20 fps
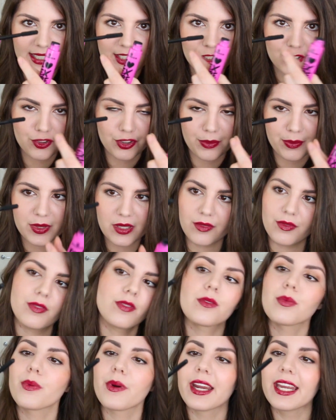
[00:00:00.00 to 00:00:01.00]
like strips of
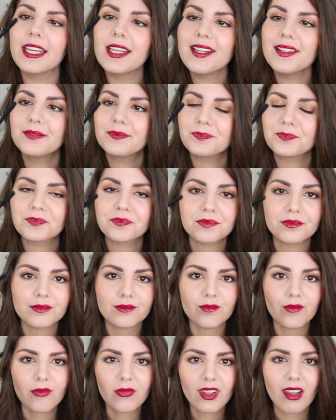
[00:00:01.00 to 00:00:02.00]
3.
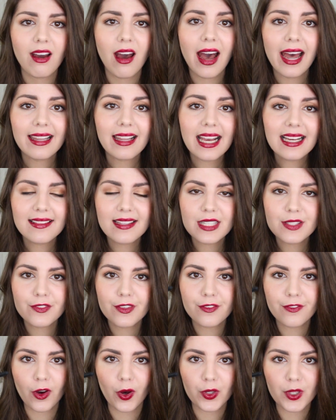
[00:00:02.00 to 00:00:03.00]
I like this
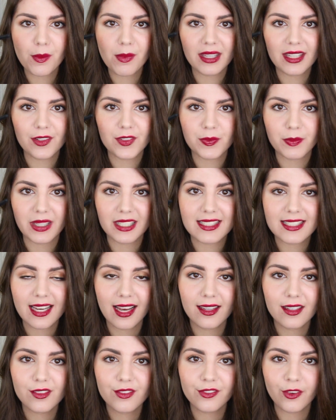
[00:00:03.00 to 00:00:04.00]
for volume. It gives me a
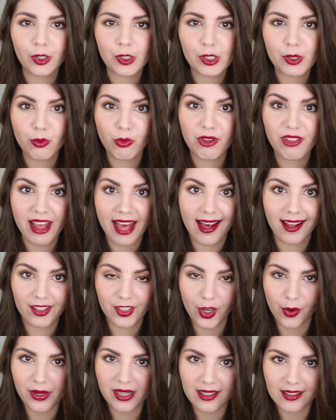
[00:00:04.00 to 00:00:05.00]
ton of volume
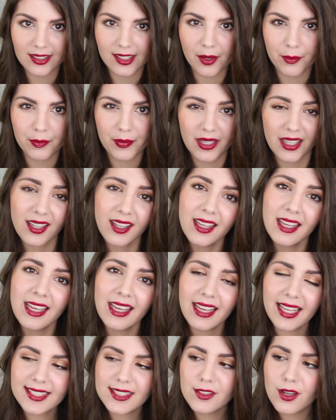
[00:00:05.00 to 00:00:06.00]
without going clumpy.
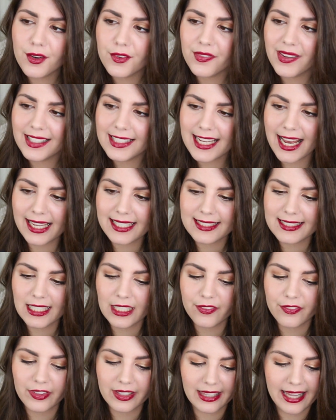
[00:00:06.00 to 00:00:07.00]
It's not
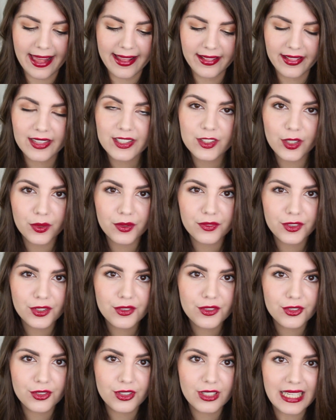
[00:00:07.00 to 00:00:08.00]
fantastic for length, so if
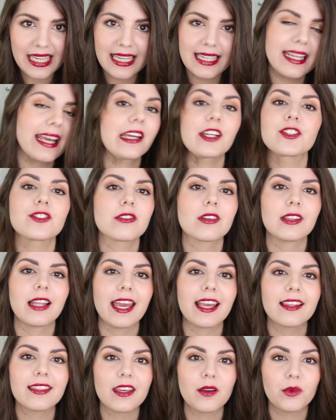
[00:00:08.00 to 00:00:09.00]
you do need extra
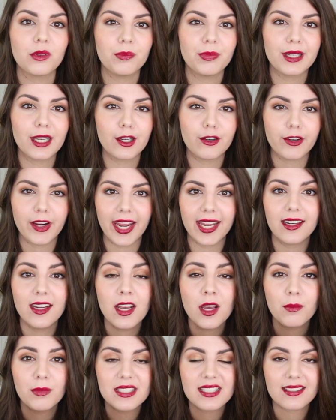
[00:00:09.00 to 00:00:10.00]
length, it would be a great
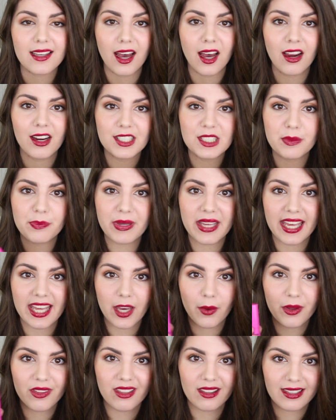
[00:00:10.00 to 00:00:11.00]
mascara to
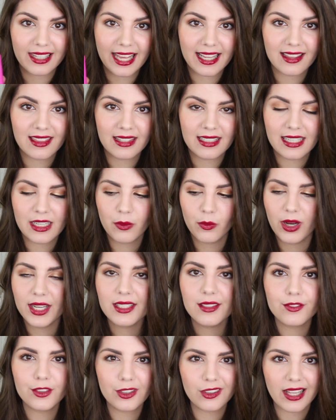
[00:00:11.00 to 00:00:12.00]
pair with a lengthening
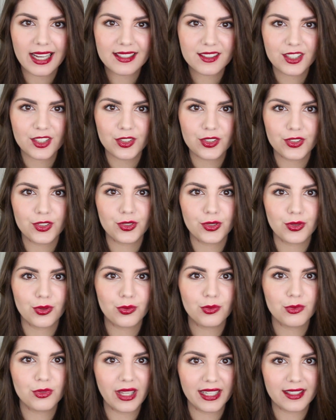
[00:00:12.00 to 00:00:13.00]
one if you like to
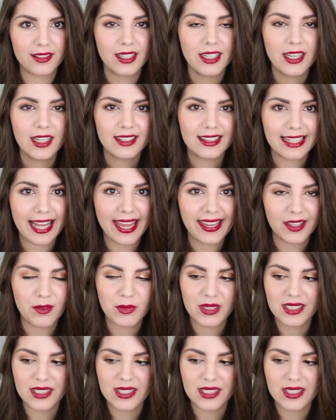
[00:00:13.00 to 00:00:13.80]
do like layer